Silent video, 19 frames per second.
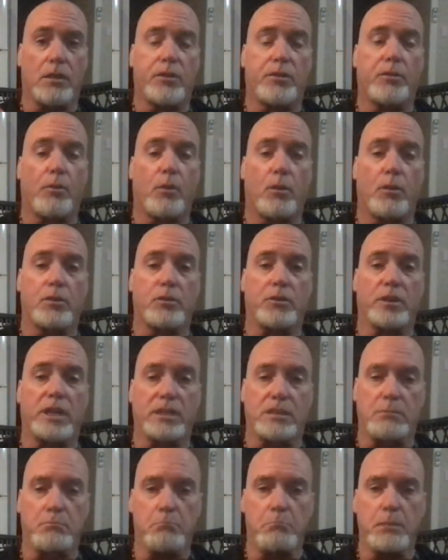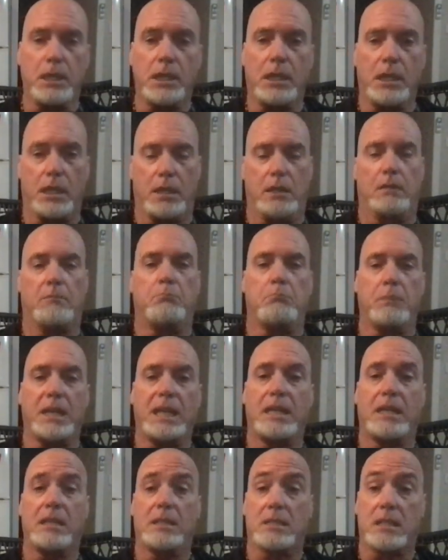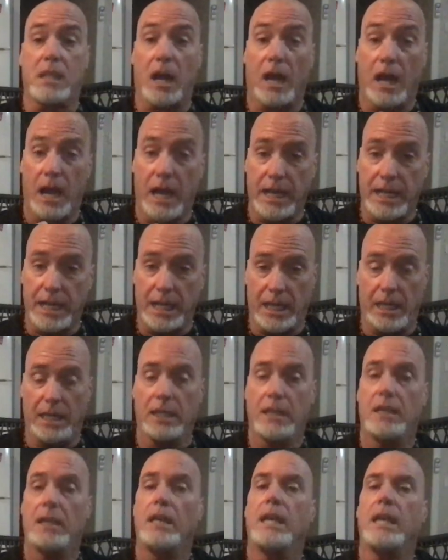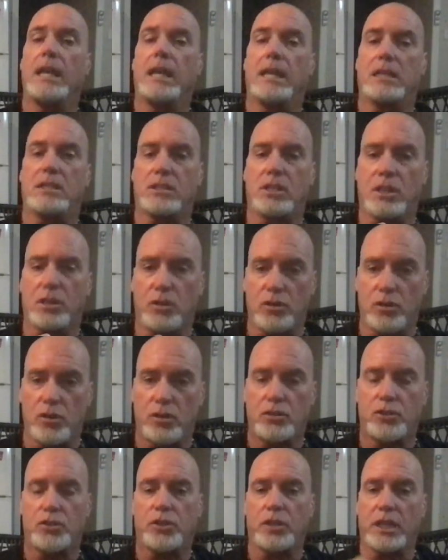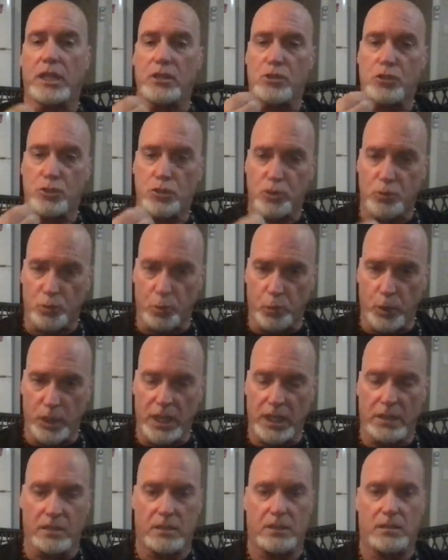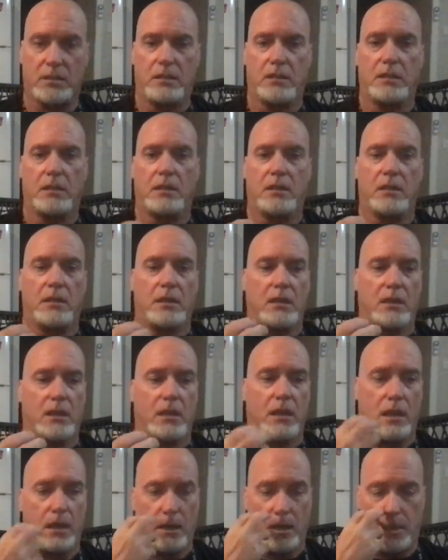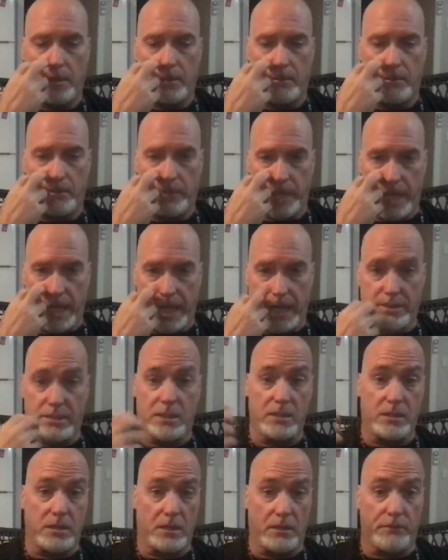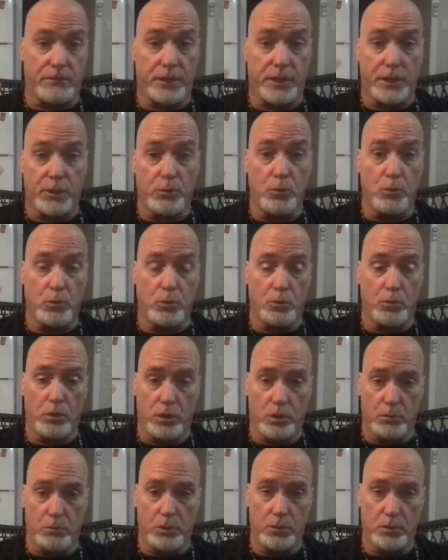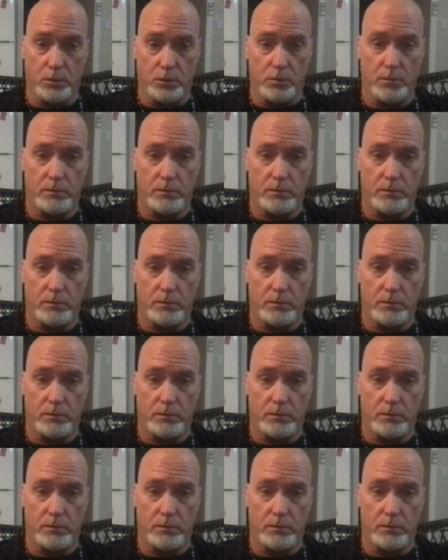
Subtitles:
Thor drinks mead. Mead is the honey. It is the nurturing, sweet essence of Thu, the moon.